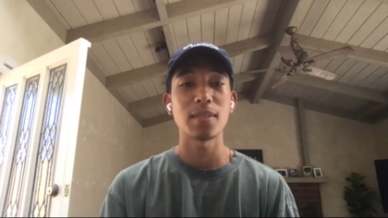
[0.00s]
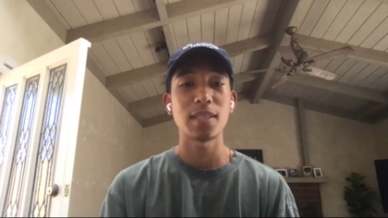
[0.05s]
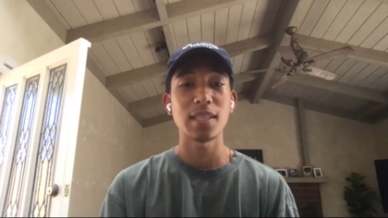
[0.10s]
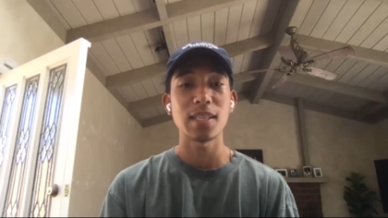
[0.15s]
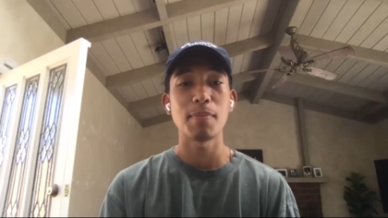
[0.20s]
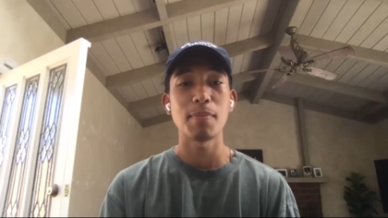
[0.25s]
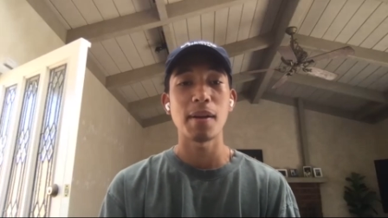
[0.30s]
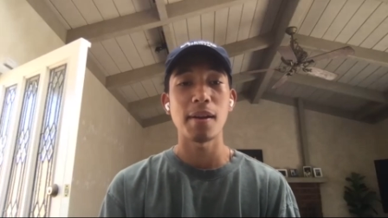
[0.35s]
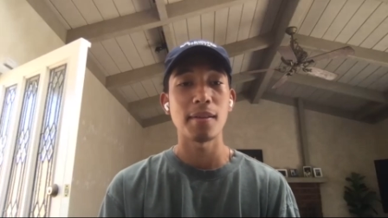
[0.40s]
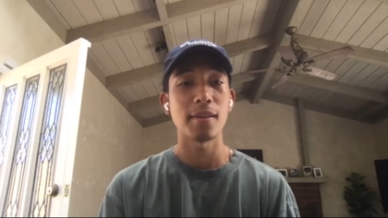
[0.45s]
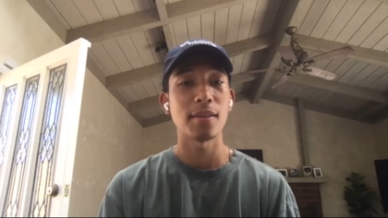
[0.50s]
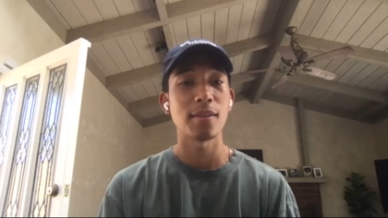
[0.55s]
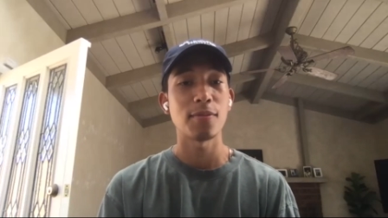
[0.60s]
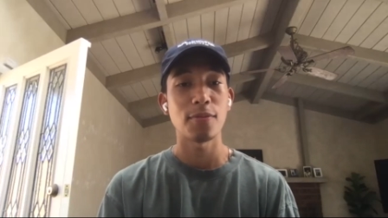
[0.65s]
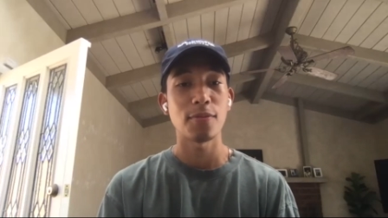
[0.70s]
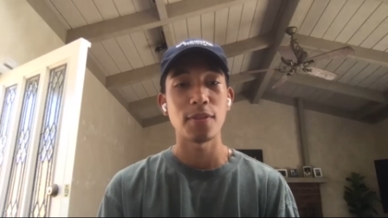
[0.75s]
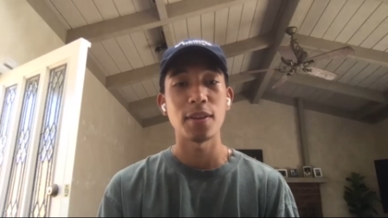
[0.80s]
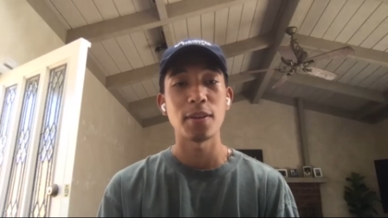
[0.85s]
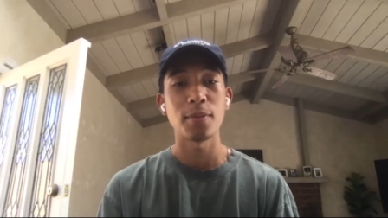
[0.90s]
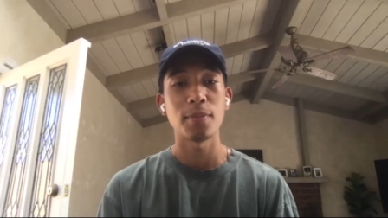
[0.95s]

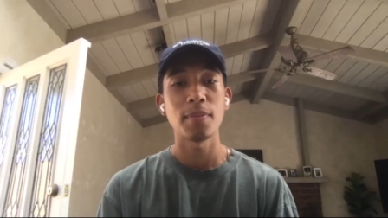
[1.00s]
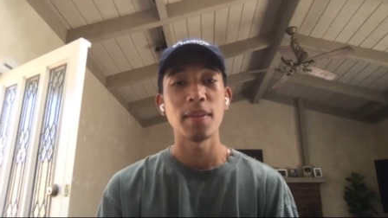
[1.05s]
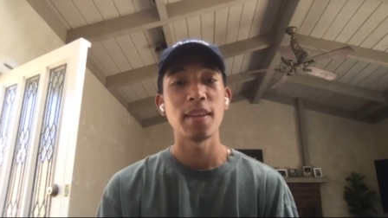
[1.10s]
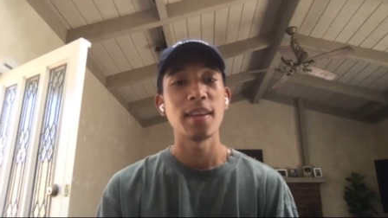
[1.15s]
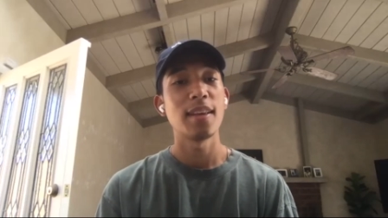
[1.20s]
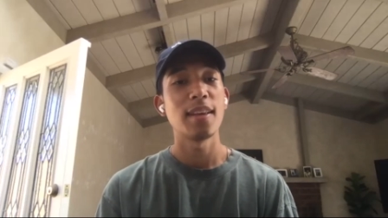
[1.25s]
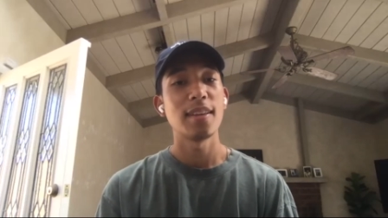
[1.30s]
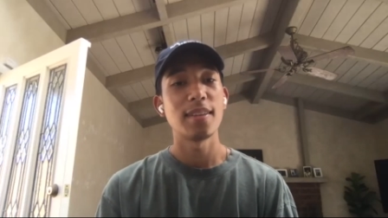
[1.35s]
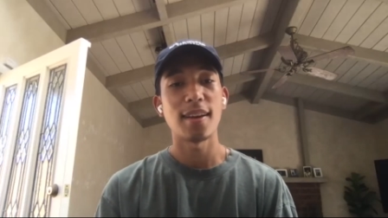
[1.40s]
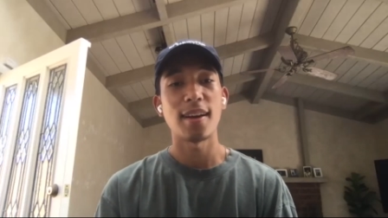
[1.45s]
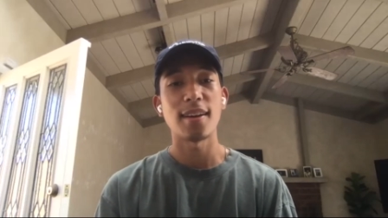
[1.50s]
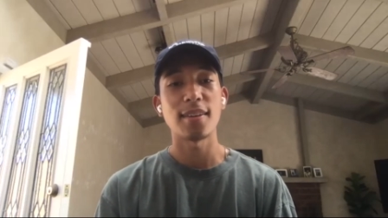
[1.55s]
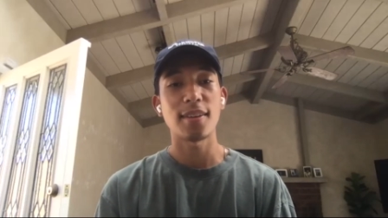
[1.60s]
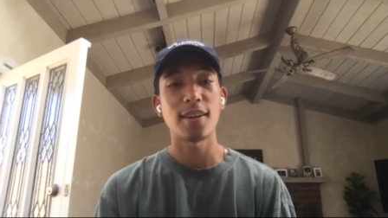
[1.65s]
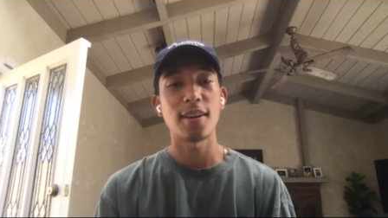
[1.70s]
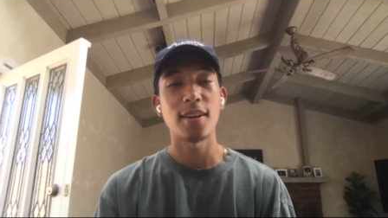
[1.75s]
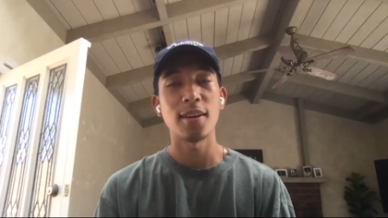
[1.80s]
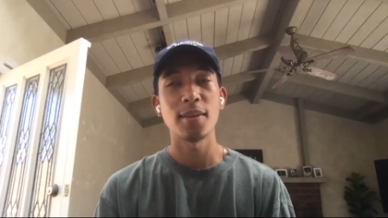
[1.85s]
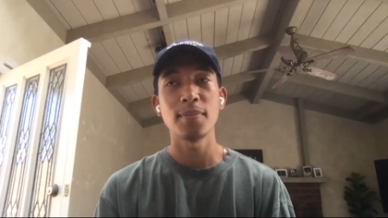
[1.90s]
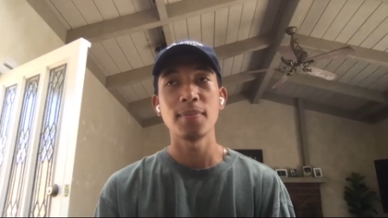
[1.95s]

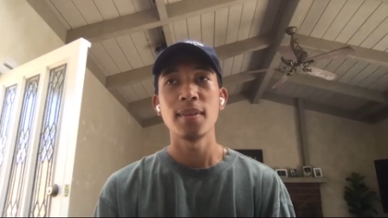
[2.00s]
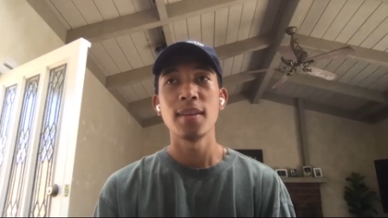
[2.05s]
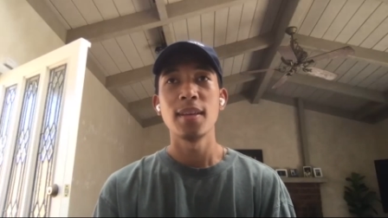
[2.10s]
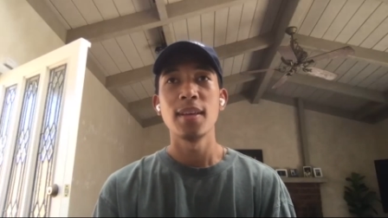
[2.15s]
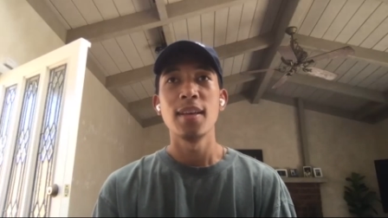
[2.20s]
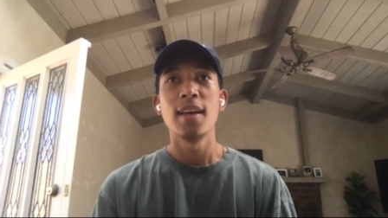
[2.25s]
teammerylandfilm.com.